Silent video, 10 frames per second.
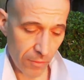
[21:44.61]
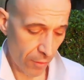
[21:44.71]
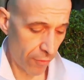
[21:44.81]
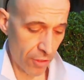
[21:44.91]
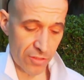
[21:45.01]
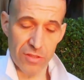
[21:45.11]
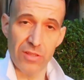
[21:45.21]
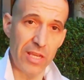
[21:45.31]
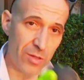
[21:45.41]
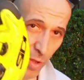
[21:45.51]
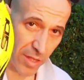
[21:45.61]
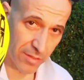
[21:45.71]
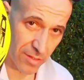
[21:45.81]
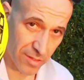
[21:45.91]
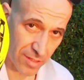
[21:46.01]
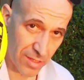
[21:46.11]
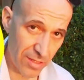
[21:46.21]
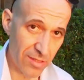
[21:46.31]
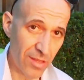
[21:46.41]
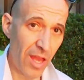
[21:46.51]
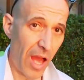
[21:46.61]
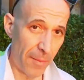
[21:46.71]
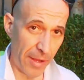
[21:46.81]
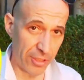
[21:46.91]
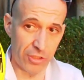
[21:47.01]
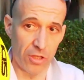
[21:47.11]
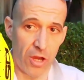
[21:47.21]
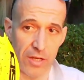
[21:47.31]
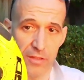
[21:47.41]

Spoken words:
Versus these ones, the Sidis are much tighter.